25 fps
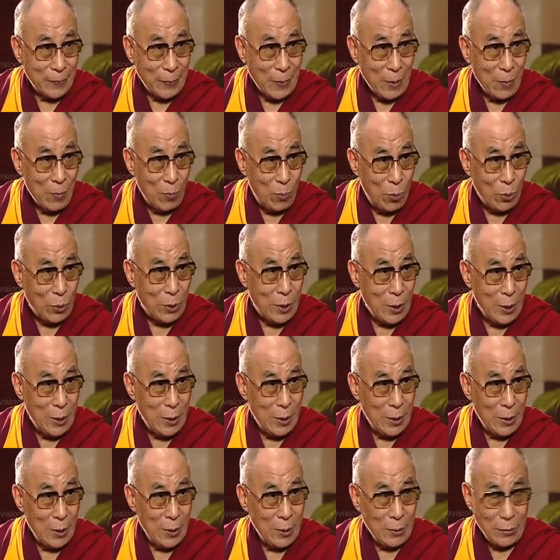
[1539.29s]
Buddha
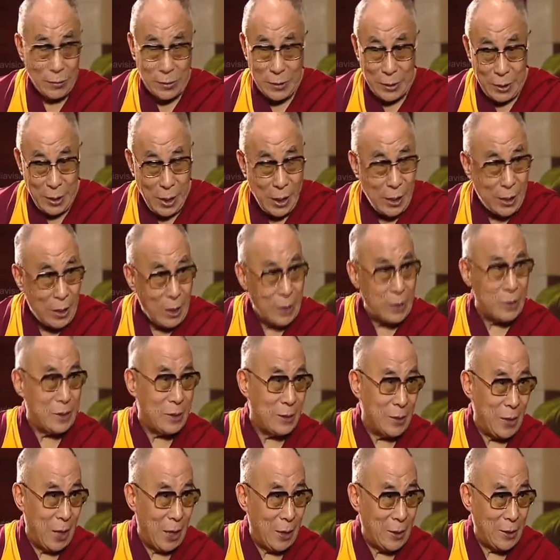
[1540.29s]
is
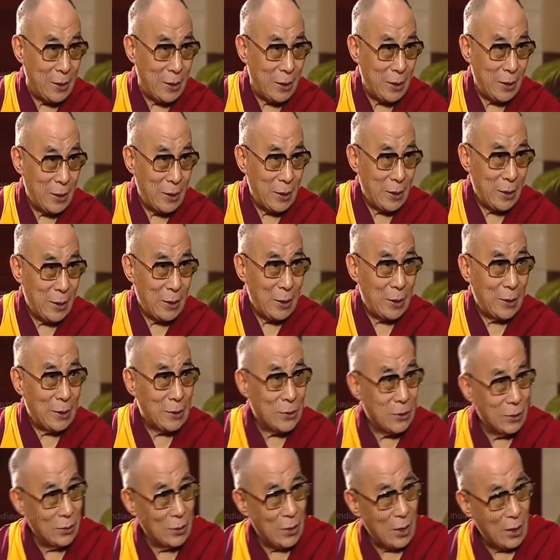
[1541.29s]
against that.
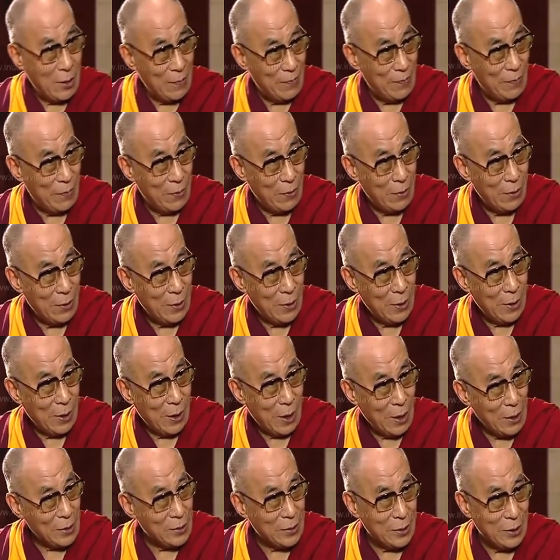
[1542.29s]
So therefore,
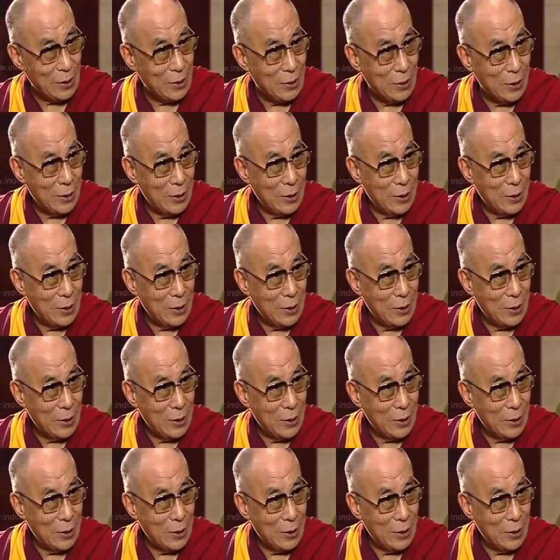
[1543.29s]
I think